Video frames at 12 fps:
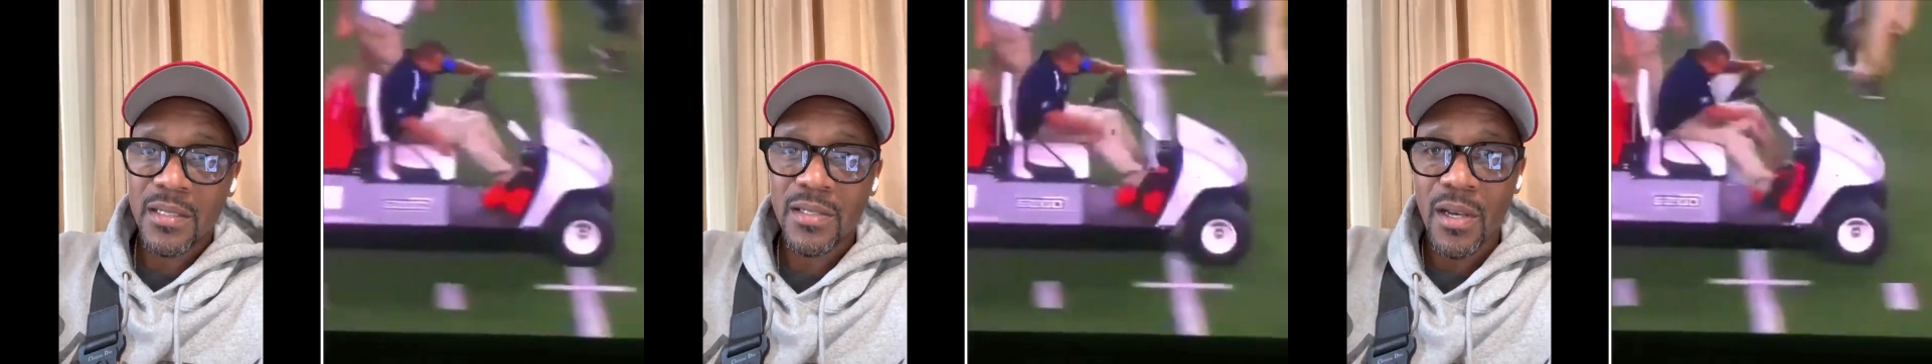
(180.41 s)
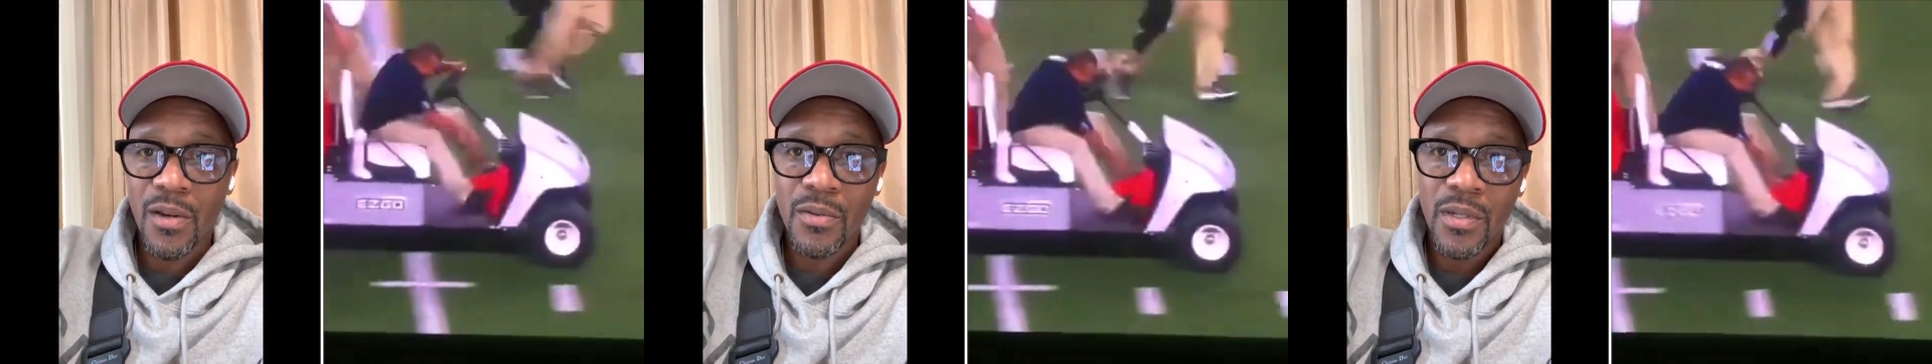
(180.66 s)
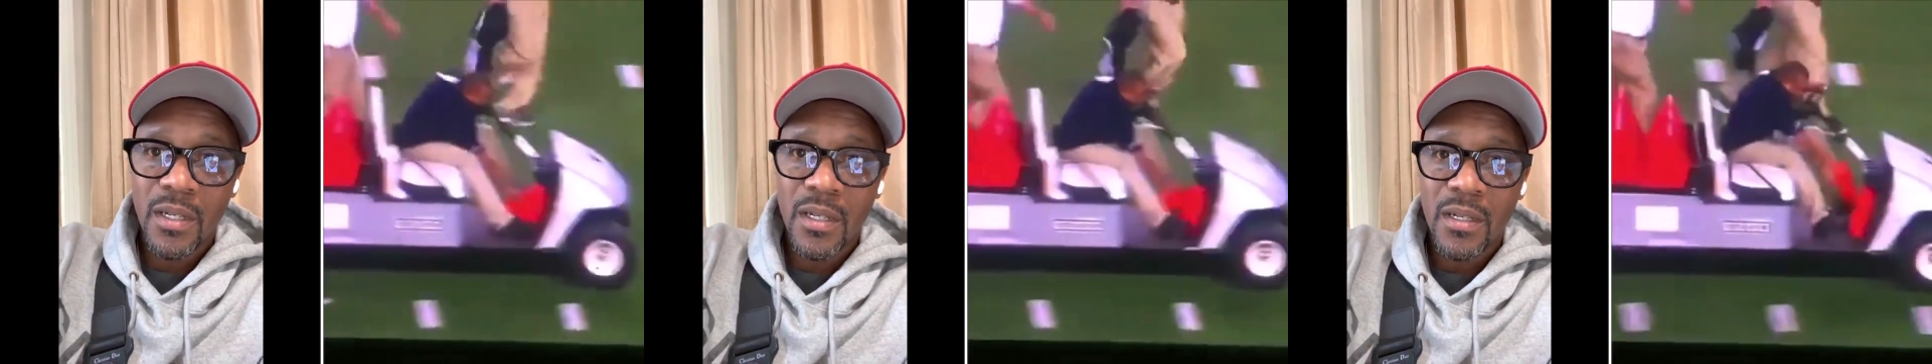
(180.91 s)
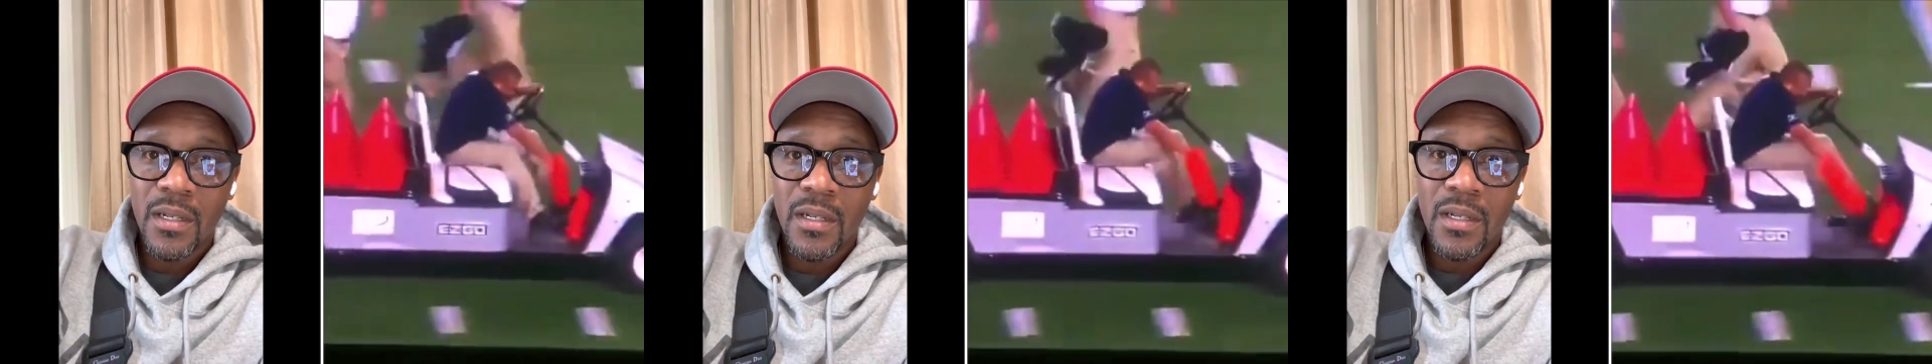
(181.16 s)
So
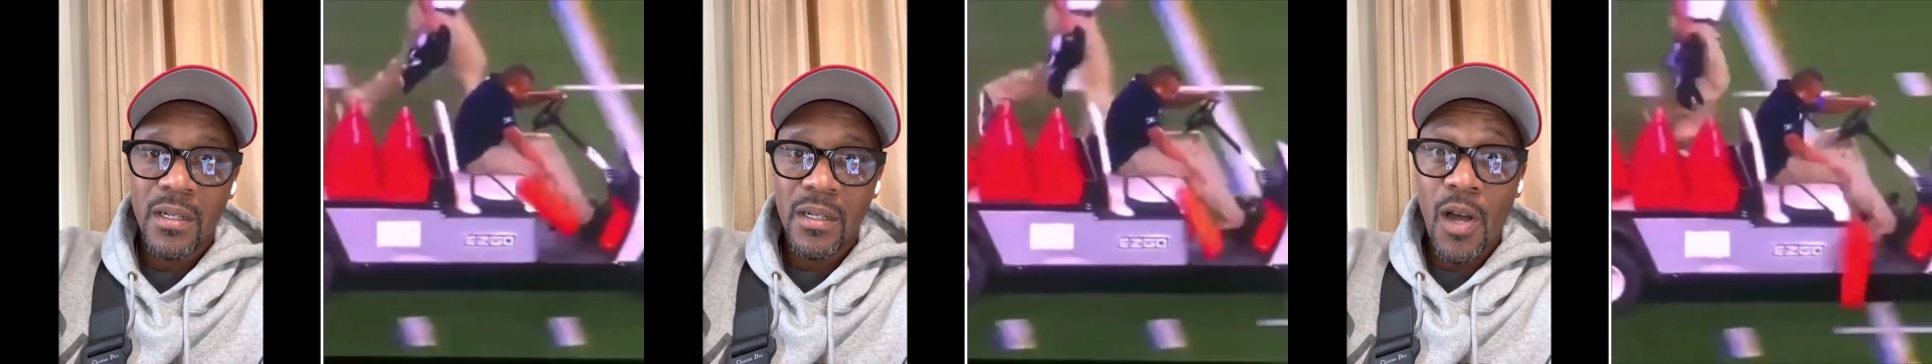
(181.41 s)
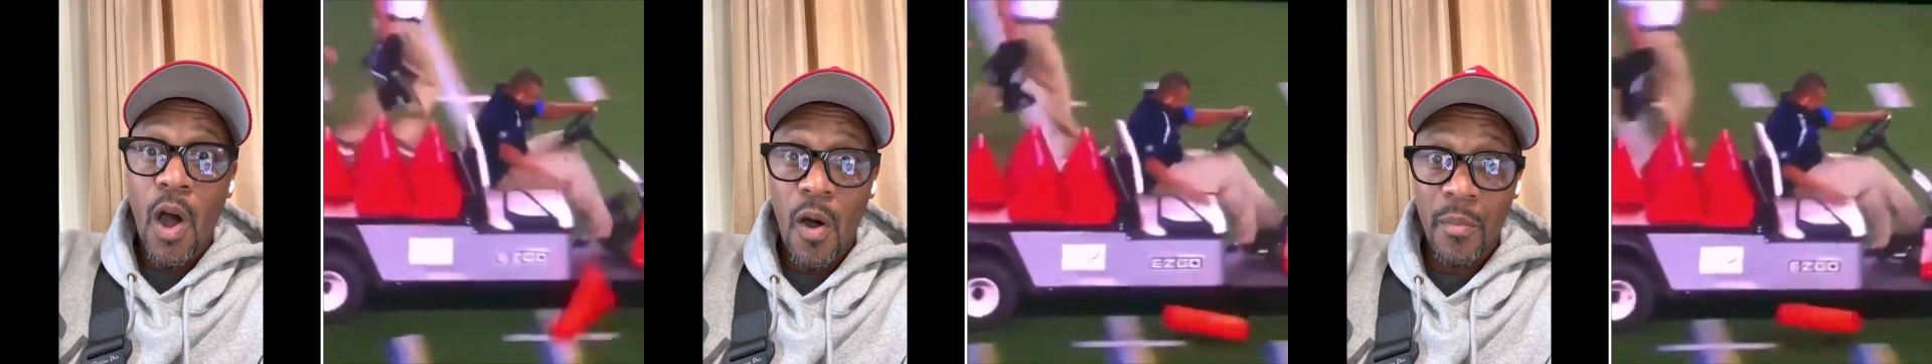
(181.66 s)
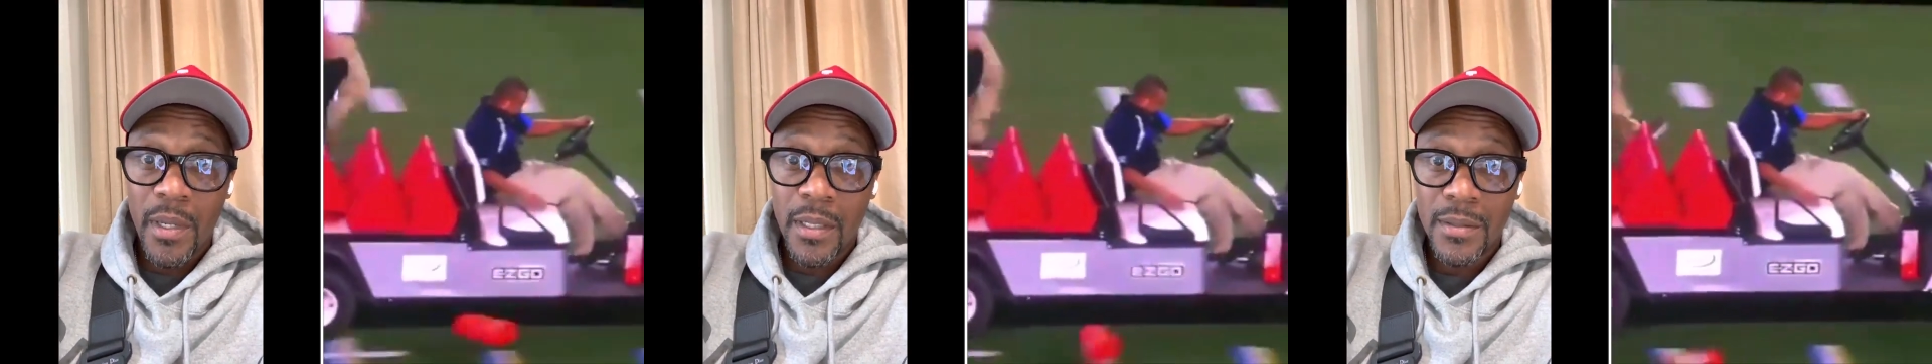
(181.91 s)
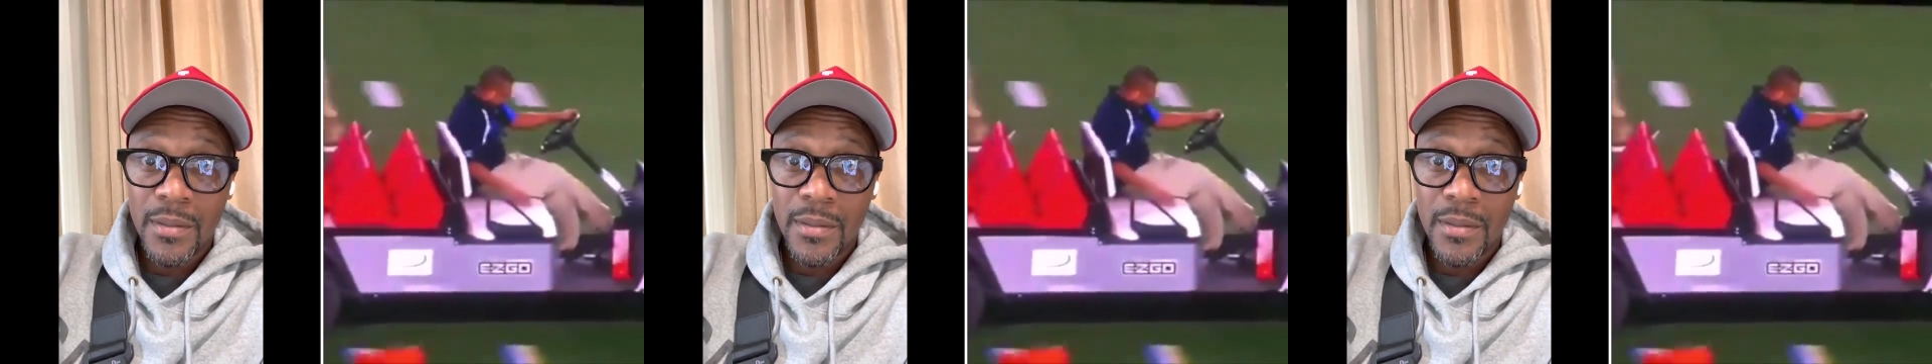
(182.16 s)
call me.